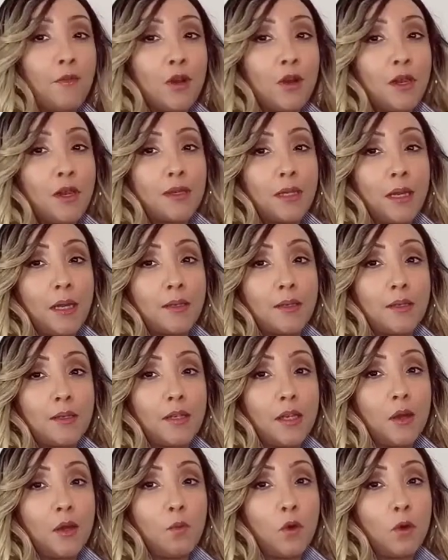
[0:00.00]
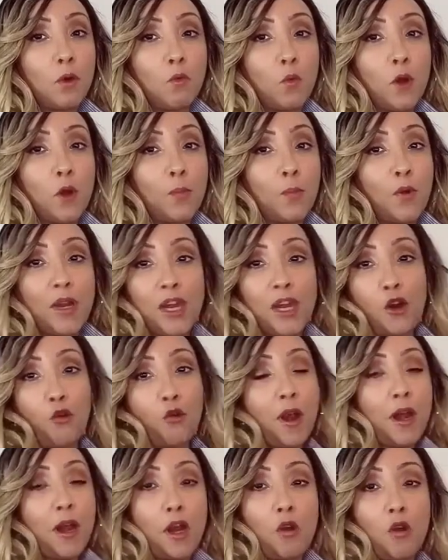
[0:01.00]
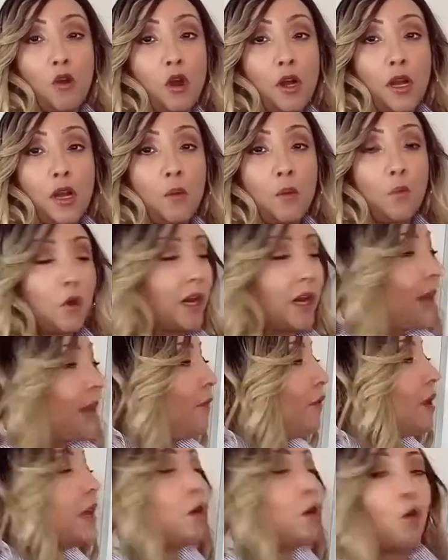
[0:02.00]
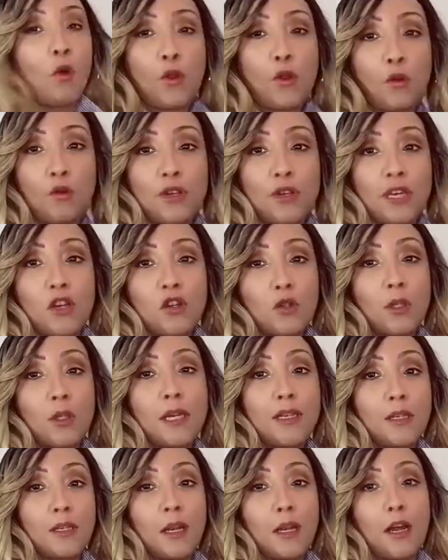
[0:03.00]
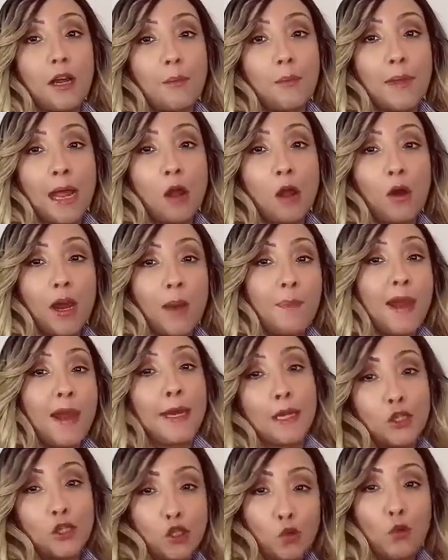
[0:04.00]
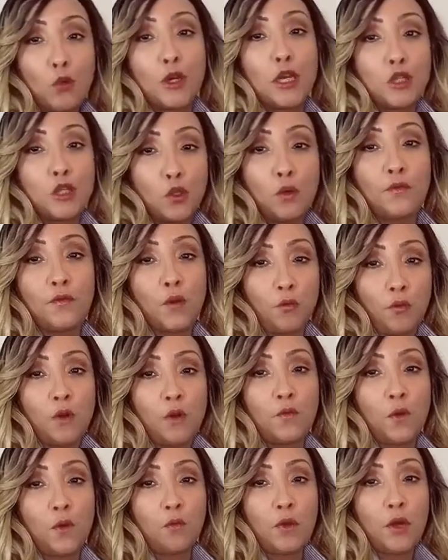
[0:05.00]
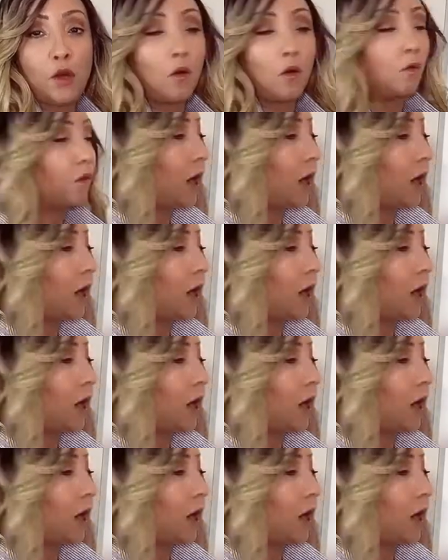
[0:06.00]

even in this entity, we're, we're putting credit on it. We're giving it all the credentialings to come out and make it do what it do for real, for real,